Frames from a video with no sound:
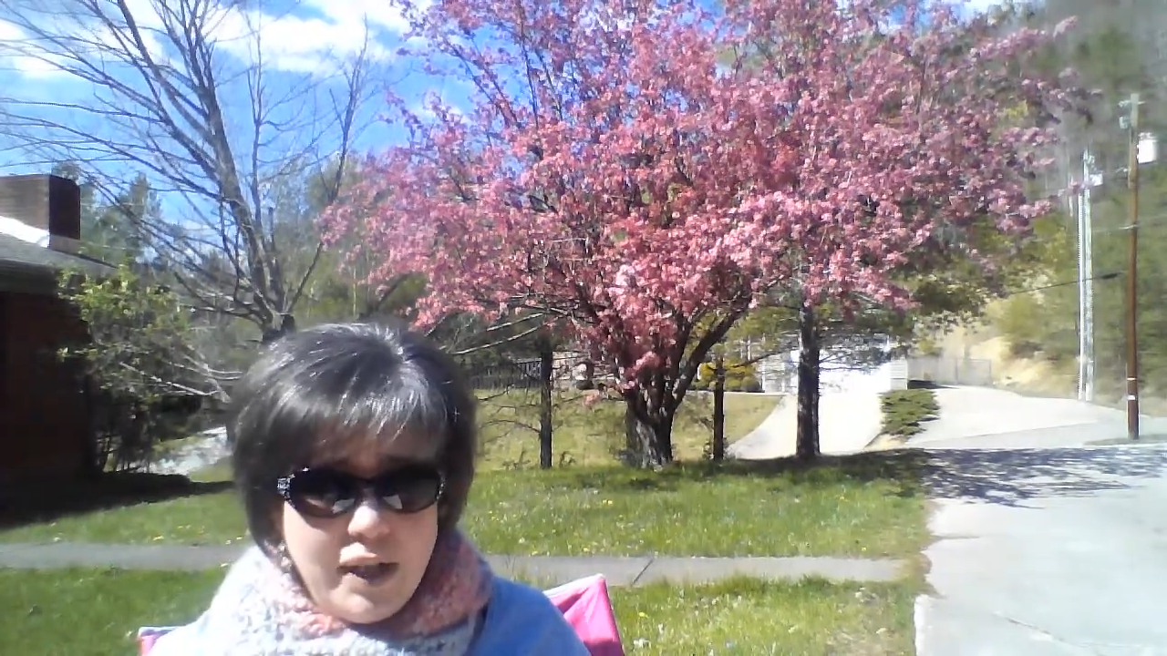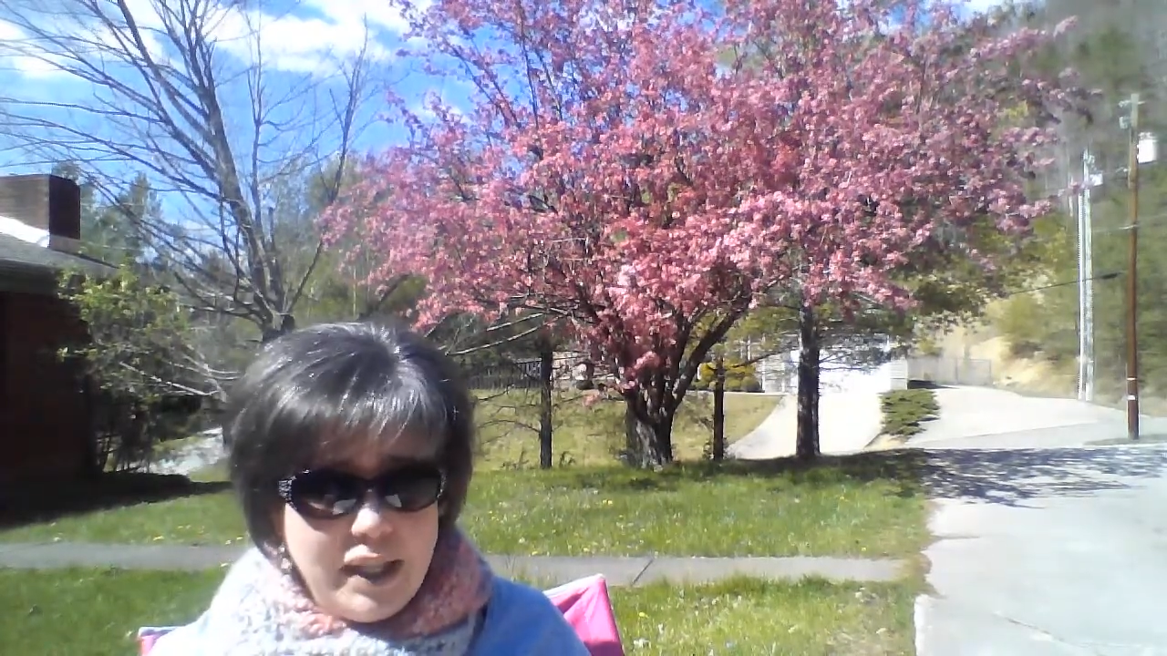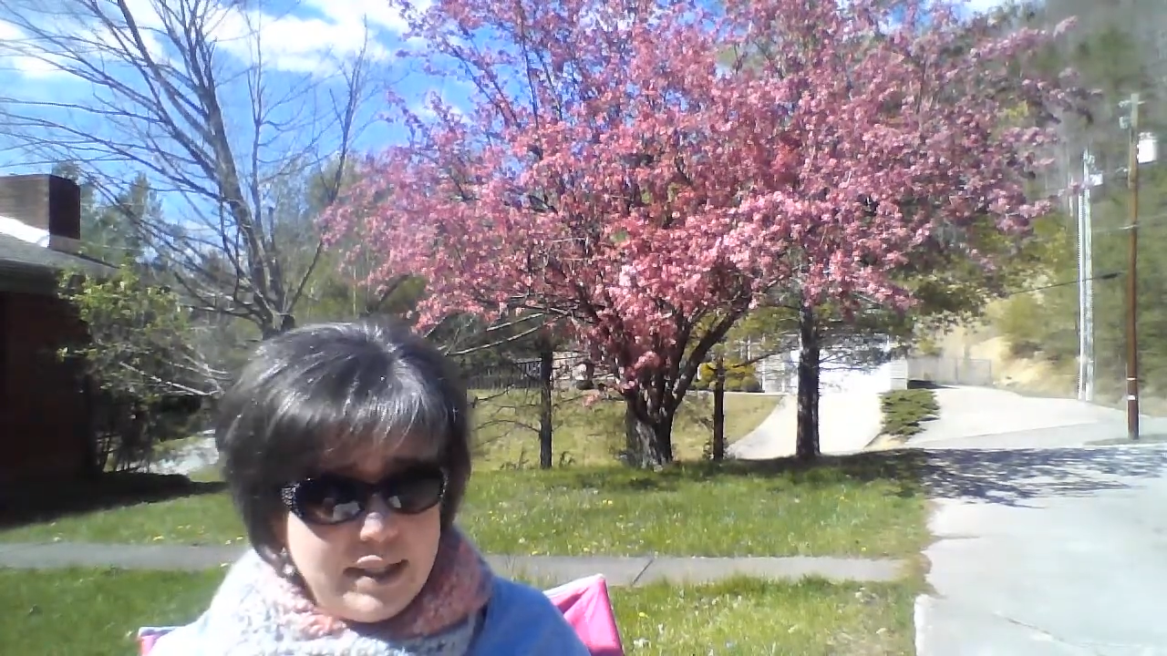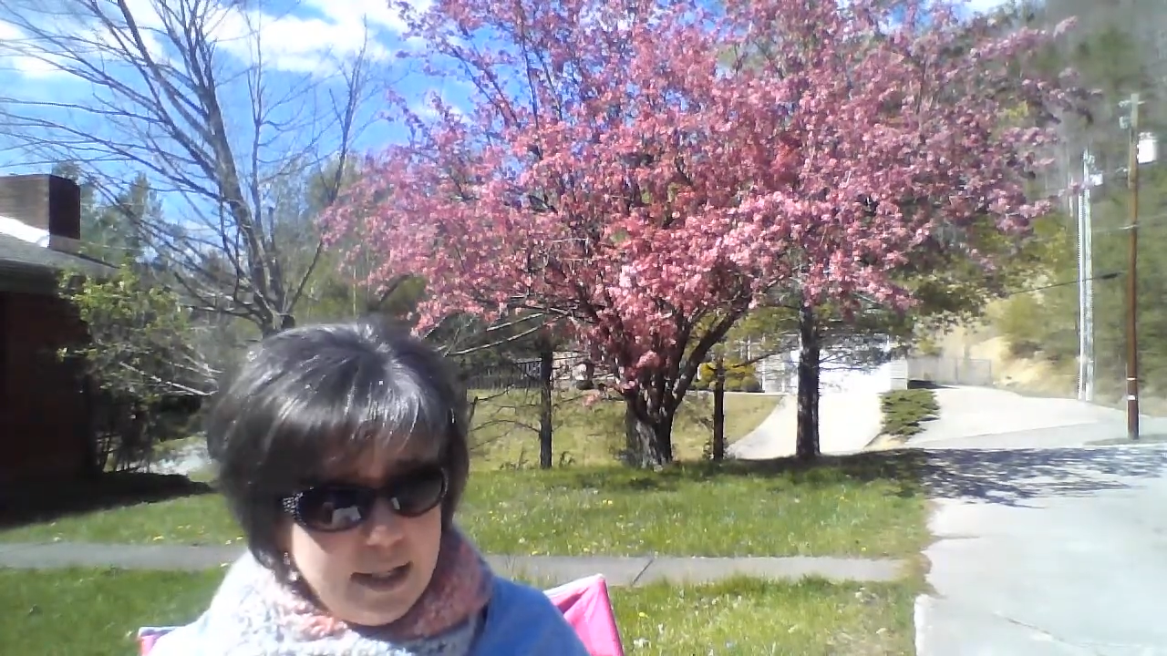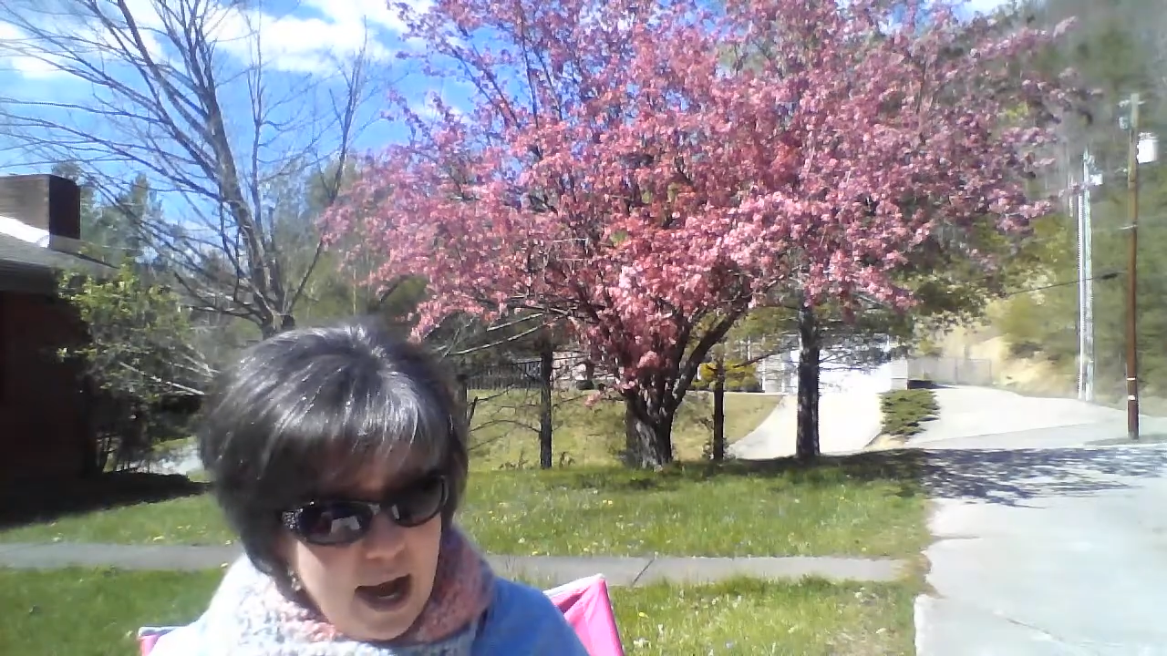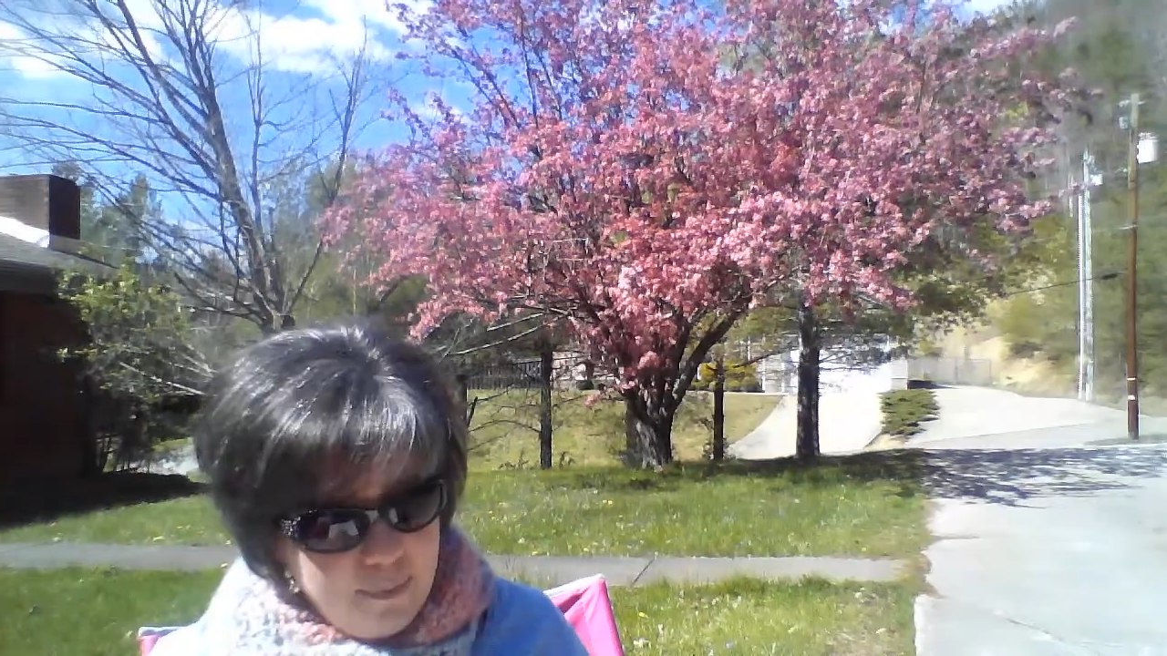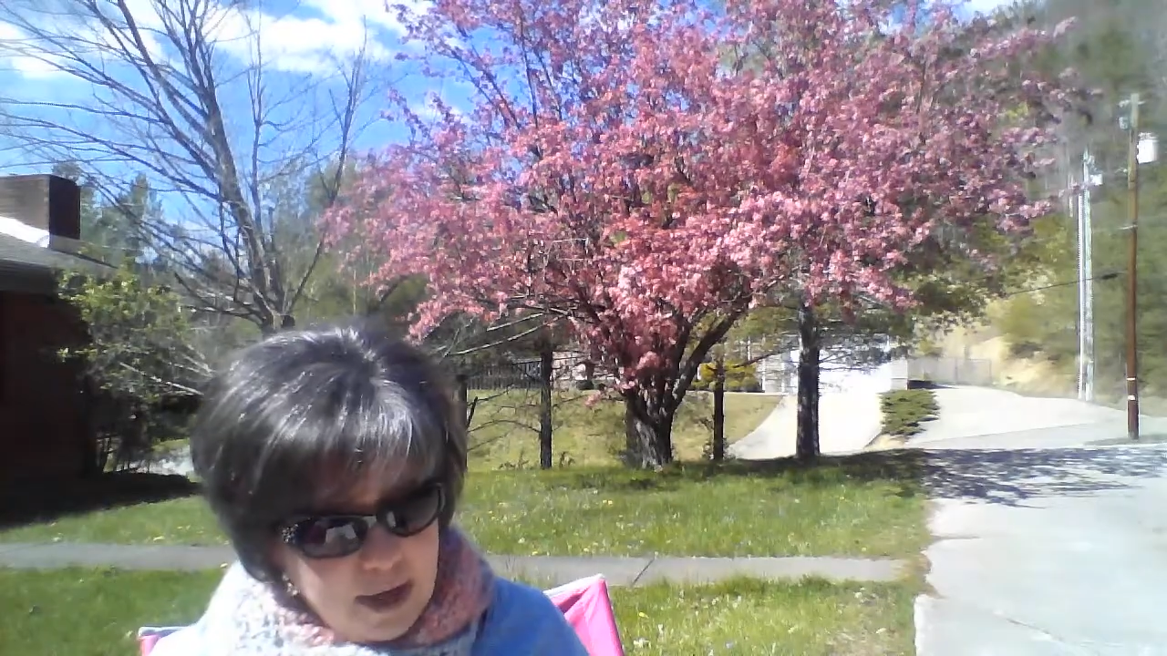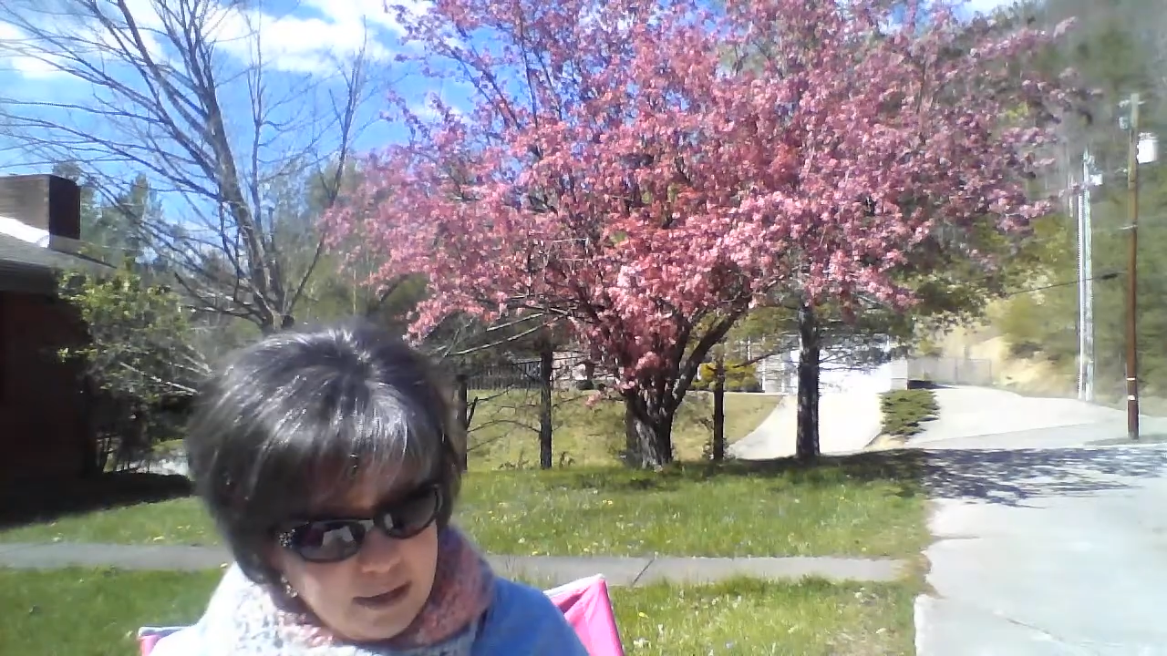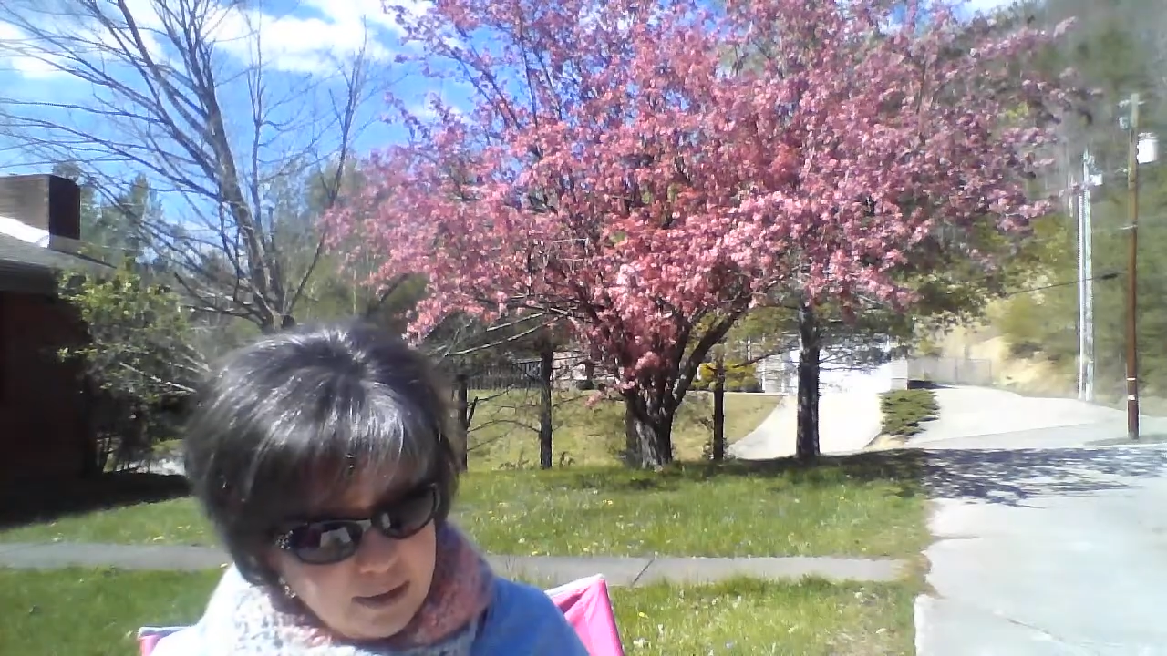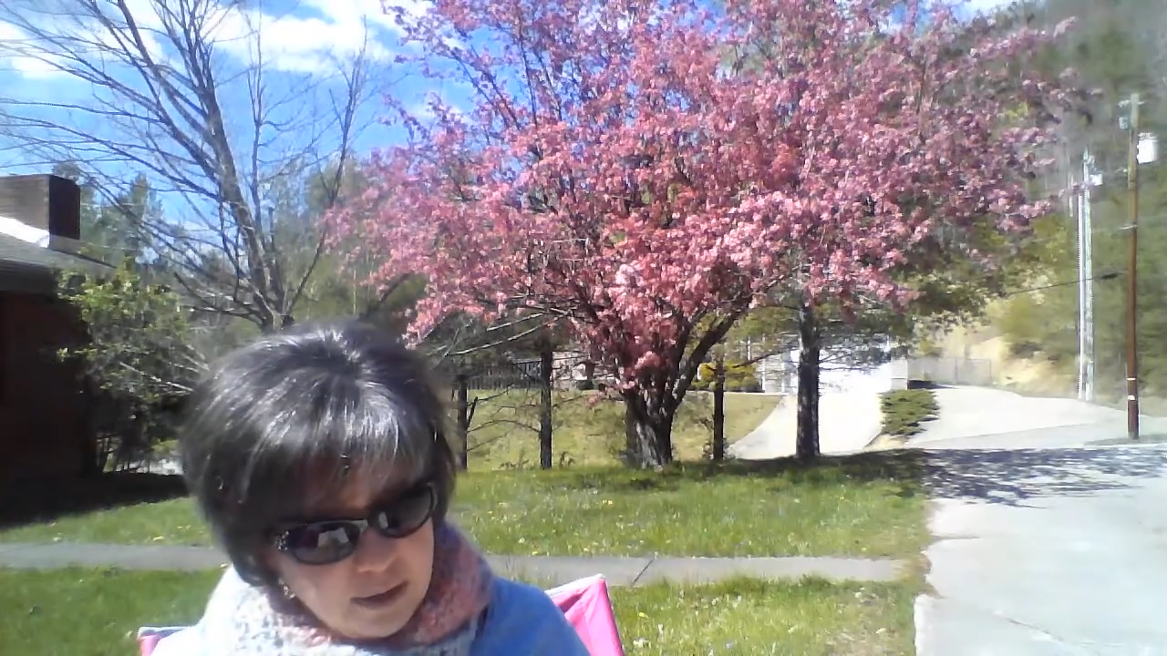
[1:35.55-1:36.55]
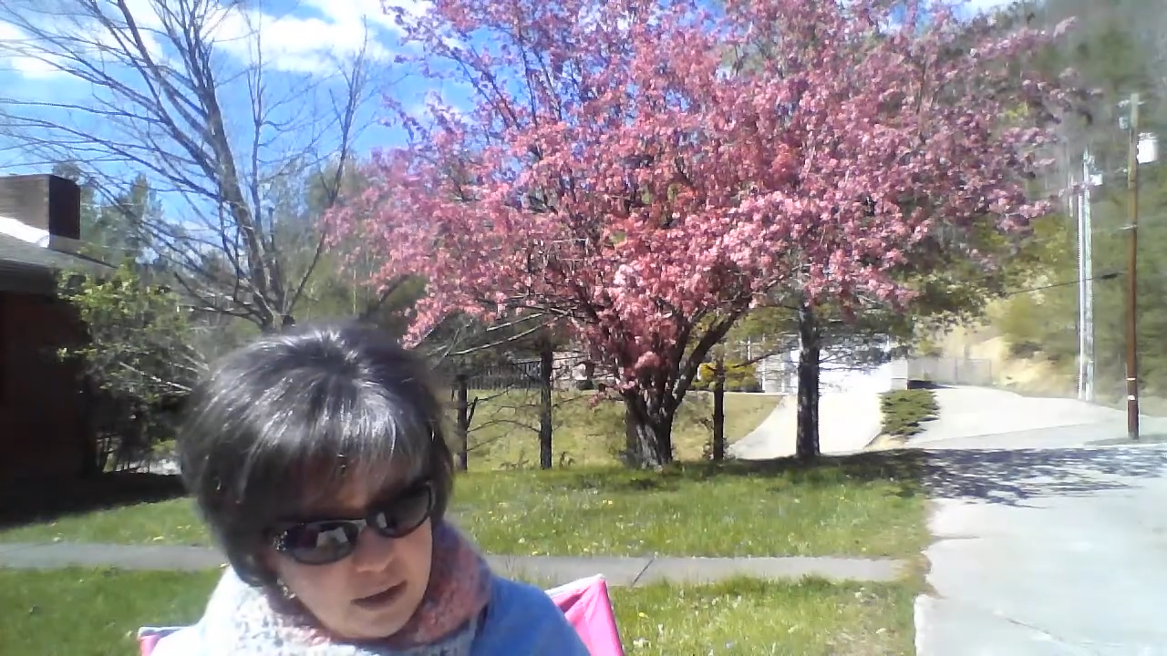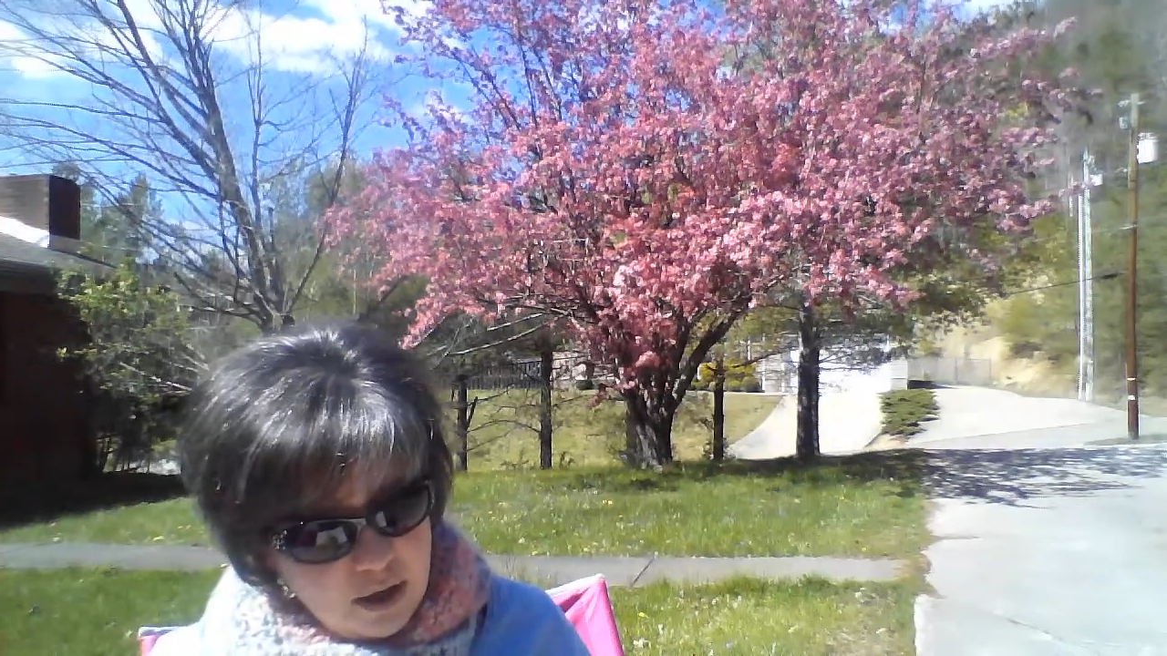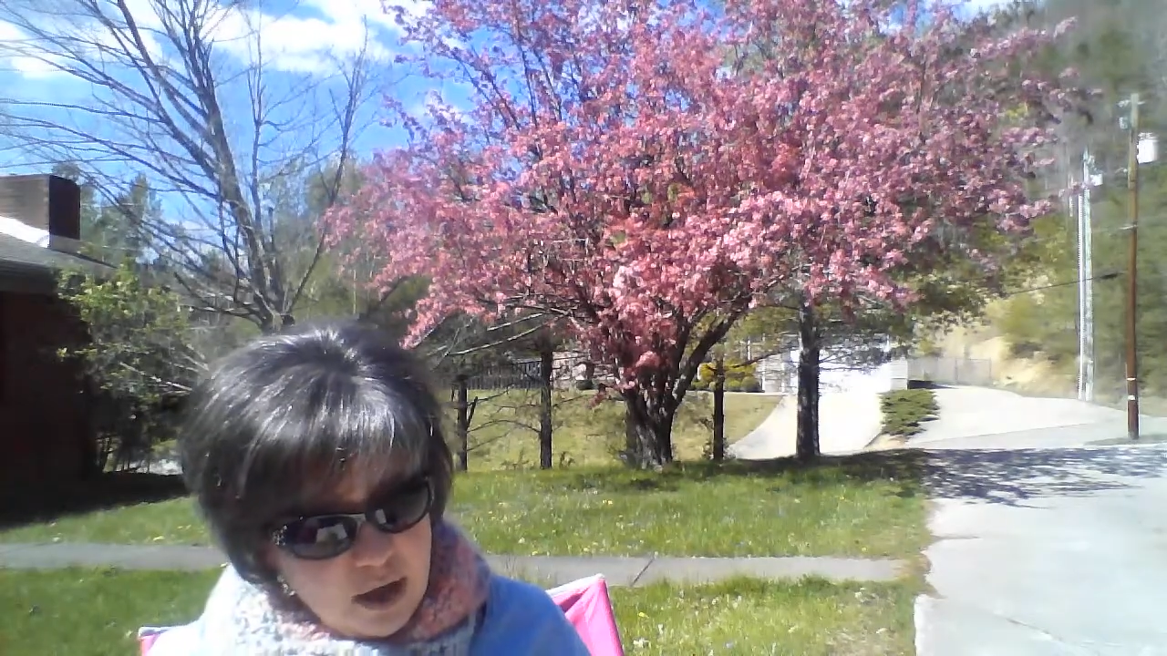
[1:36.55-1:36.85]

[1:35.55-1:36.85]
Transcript: At least I must."